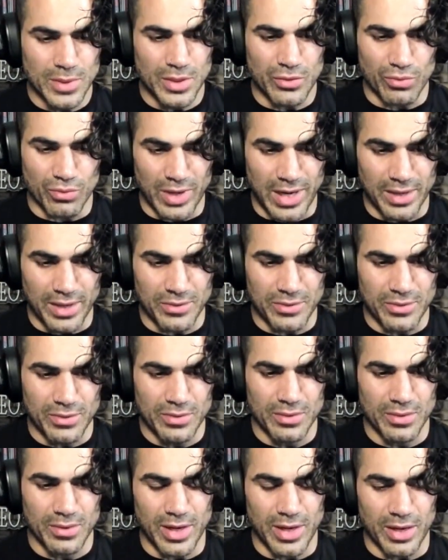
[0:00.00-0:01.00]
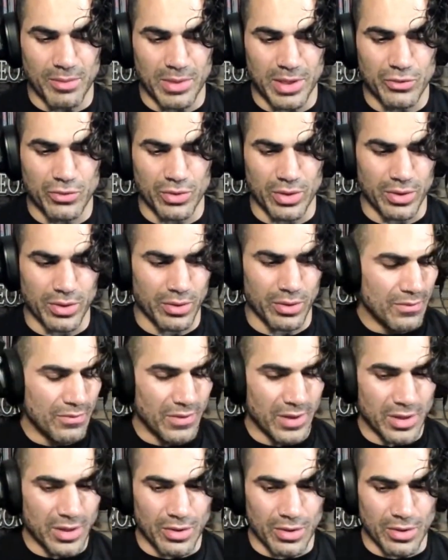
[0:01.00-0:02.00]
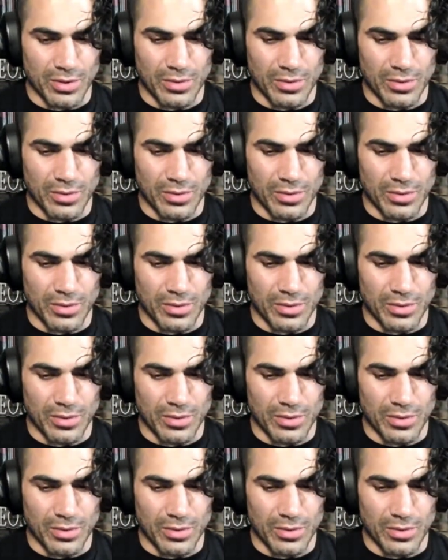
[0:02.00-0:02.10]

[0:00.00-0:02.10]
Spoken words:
It's racked, and I have my trigger finger